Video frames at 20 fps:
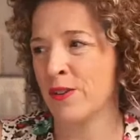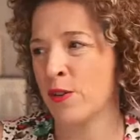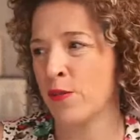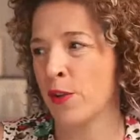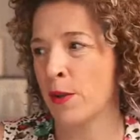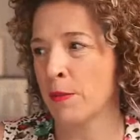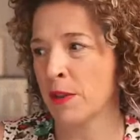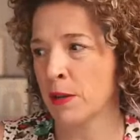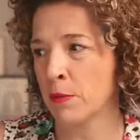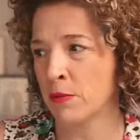don't know
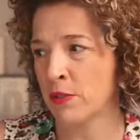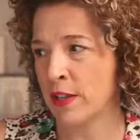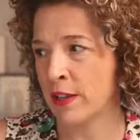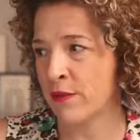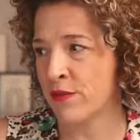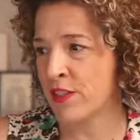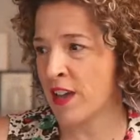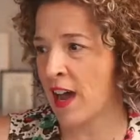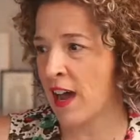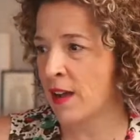if I'm going to
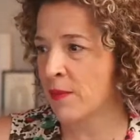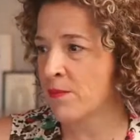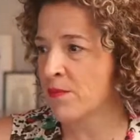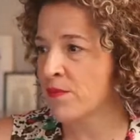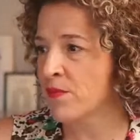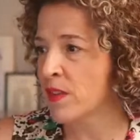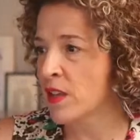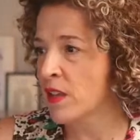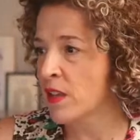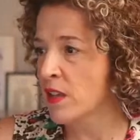believe that.
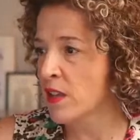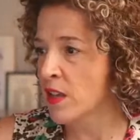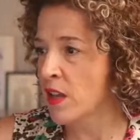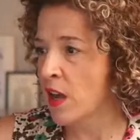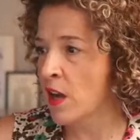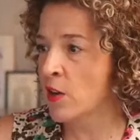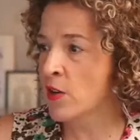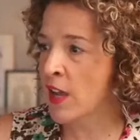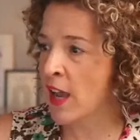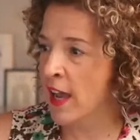
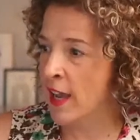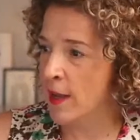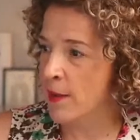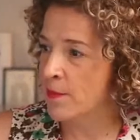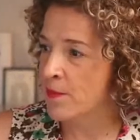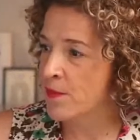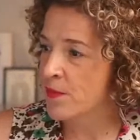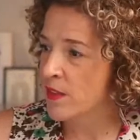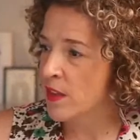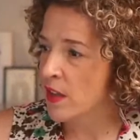Okay.
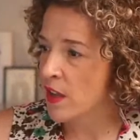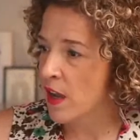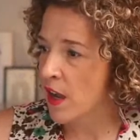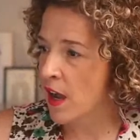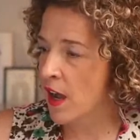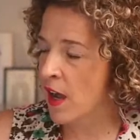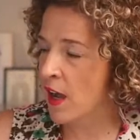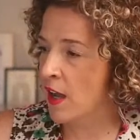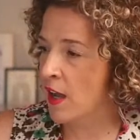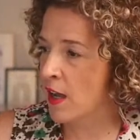
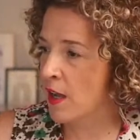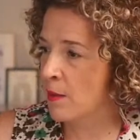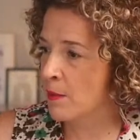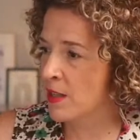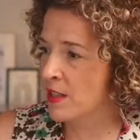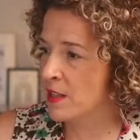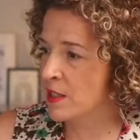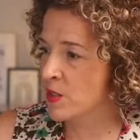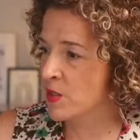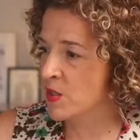
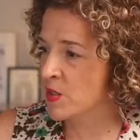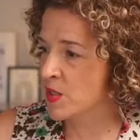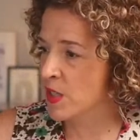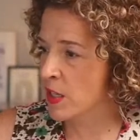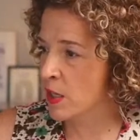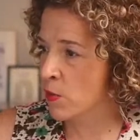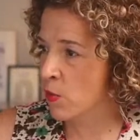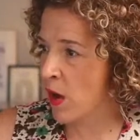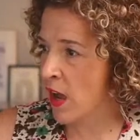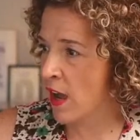Um, let's
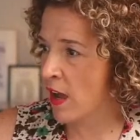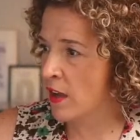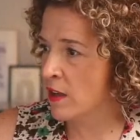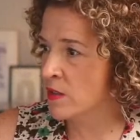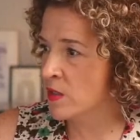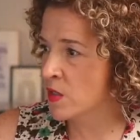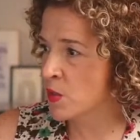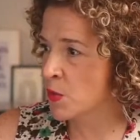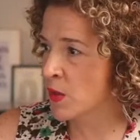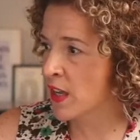see what
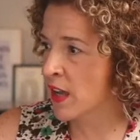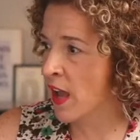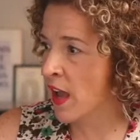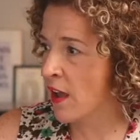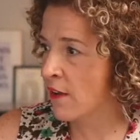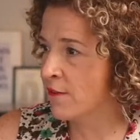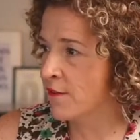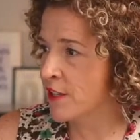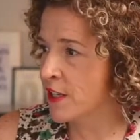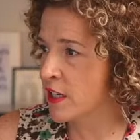else we
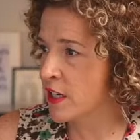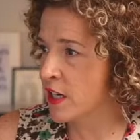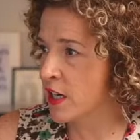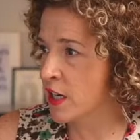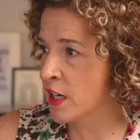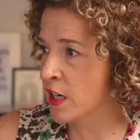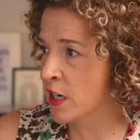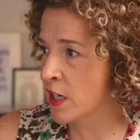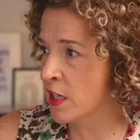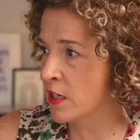have
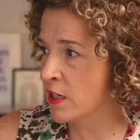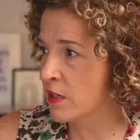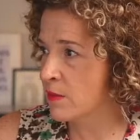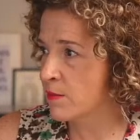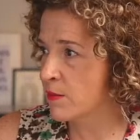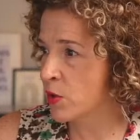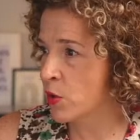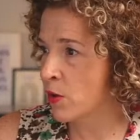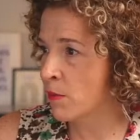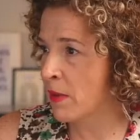here.
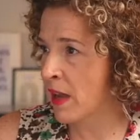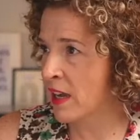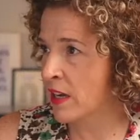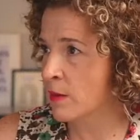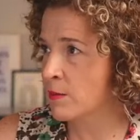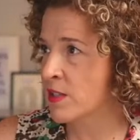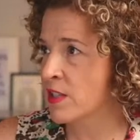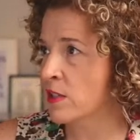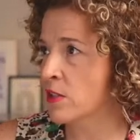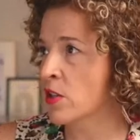Going back
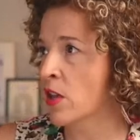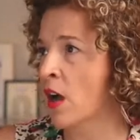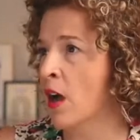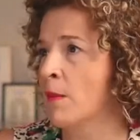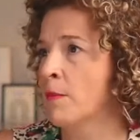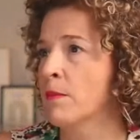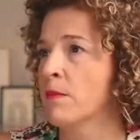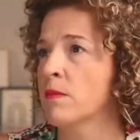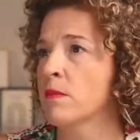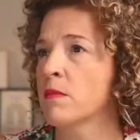up to the
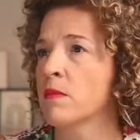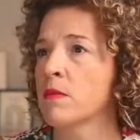top.